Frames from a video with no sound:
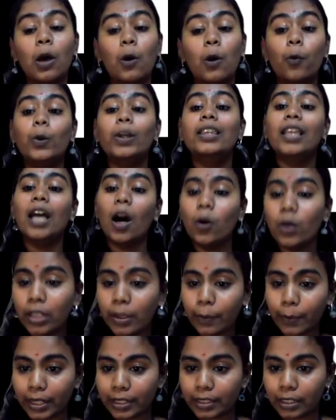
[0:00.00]
without the
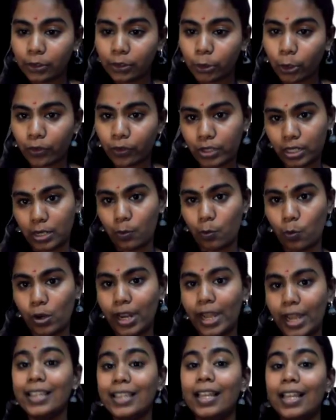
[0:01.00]
presence of
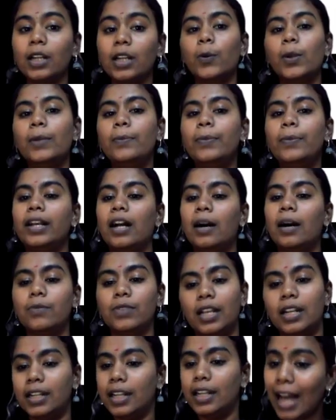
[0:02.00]
stimuli, that will become
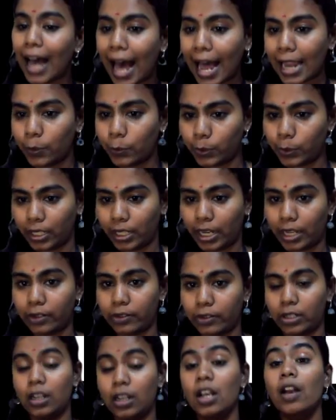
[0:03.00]
under
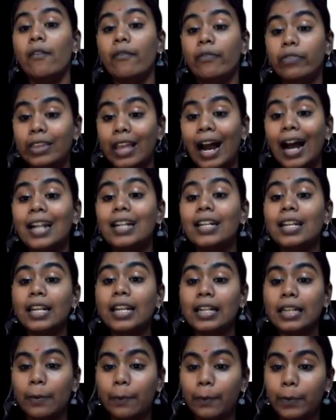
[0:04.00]
hallucination. That
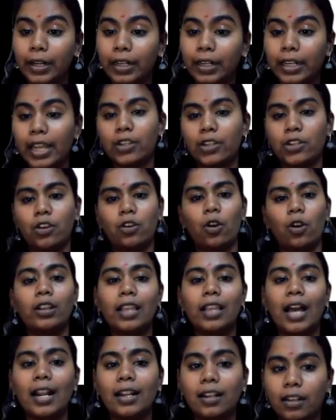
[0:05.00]
interpretation or
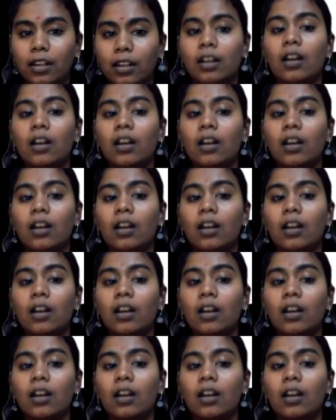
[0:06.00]
that